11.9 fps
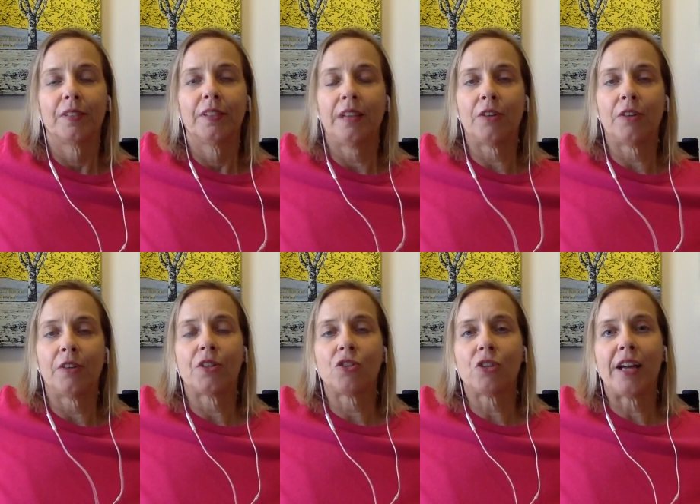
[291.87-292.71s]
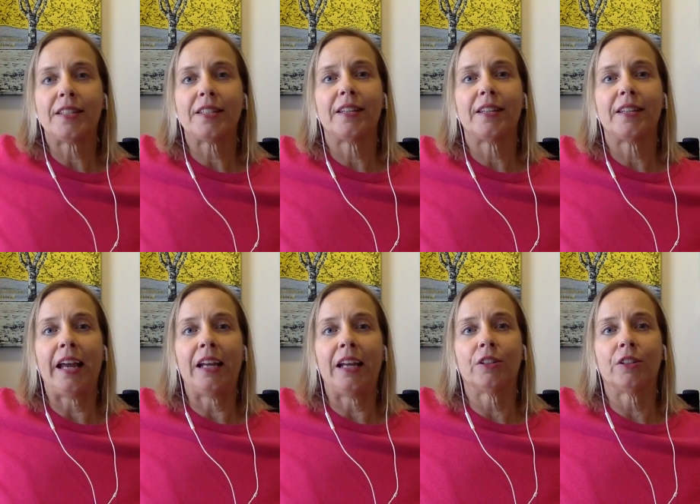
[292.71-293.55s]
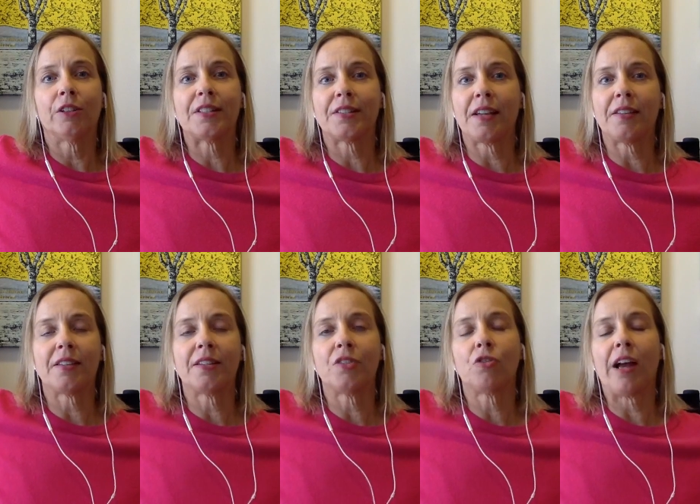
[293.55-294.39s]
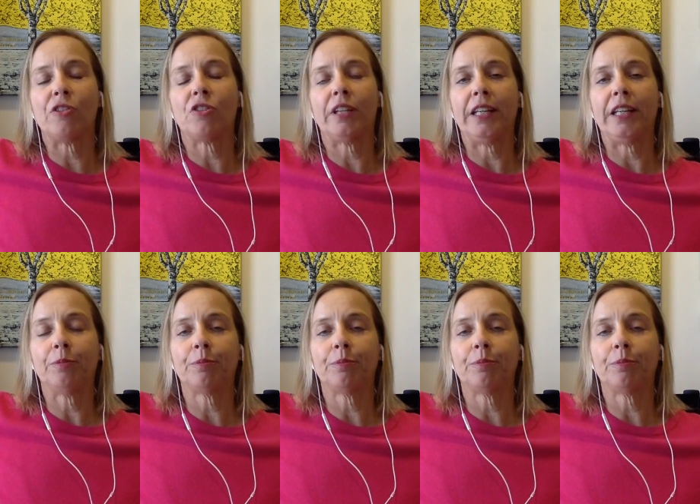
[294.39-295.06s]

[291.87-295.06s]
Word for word: Under the chest, anger at the senseless tragedy.